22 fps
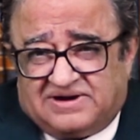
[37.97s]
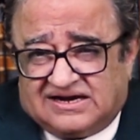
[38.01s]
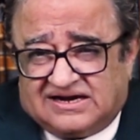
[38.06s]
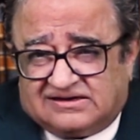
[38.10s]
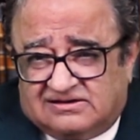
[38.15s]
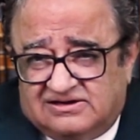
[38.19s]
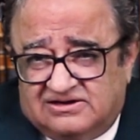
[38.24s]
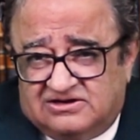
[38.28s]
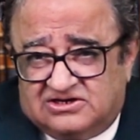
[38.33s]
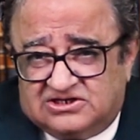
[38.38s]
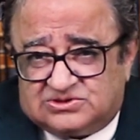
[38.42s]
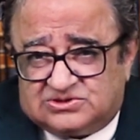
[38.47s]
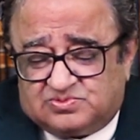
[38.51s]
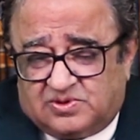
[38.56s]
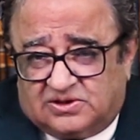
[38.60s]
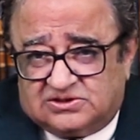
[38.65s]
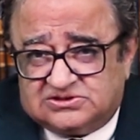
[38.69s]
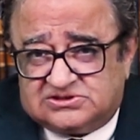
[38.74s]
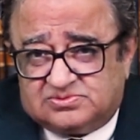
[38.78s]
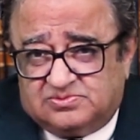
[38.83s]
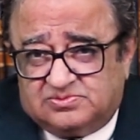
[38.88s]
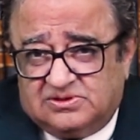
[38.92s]
partly
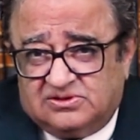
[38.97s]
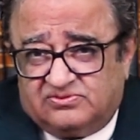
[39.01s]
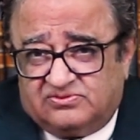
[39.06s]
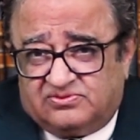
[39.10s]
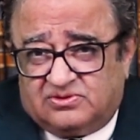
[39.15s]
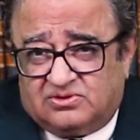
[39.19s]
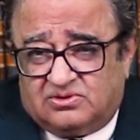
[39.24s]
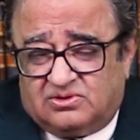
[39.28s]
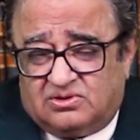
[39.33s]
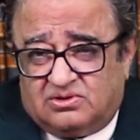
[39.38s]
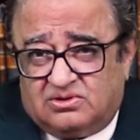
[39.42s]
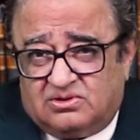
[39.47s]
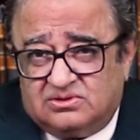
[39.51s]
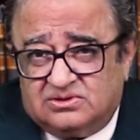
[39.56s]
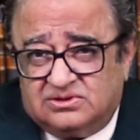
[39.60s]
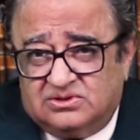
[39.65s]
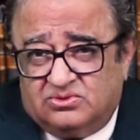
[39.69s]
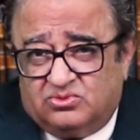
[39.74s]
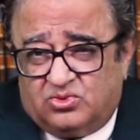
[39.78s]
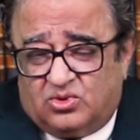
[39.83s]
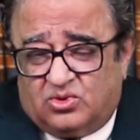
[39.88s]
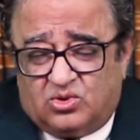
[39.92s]
responsible for
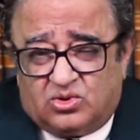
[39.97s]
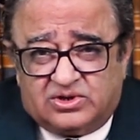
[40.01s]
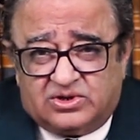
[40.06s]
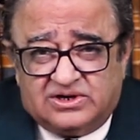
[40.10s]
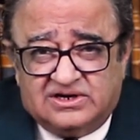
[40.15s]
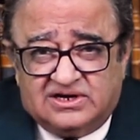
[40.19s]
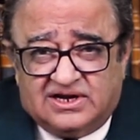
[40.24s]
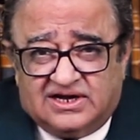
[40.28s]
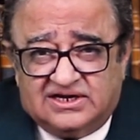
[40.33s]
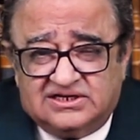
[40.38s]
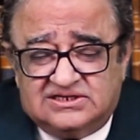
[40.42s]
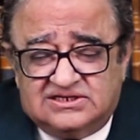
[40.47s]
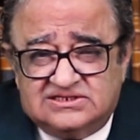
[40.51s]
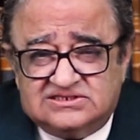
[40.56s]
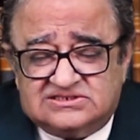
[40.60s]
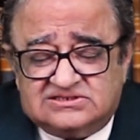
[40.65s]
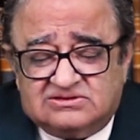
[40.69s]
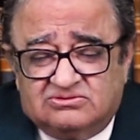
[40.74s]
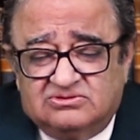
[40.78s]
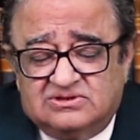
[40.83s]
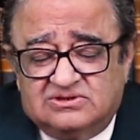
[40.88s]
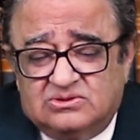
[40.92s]
the war in
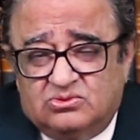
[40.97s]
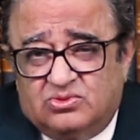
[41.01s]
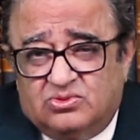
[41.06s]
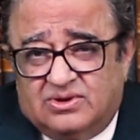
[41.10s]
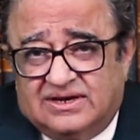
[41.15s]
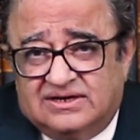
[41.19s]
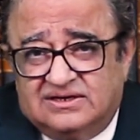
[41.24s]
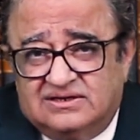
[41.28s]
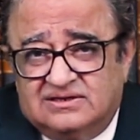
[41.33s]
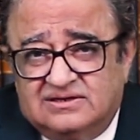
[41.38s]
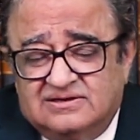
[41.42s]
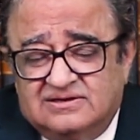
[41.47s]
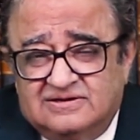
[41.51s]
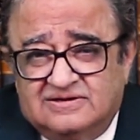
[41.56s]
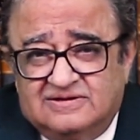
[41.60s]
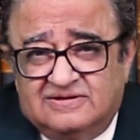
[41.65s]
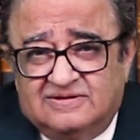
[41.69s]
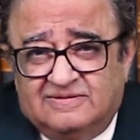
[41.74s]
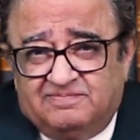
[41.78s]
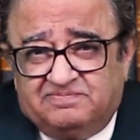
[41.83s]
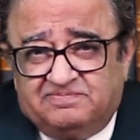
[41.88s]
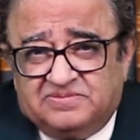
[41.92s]

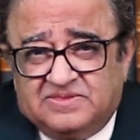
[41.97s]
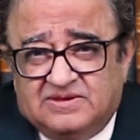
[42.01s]
1971,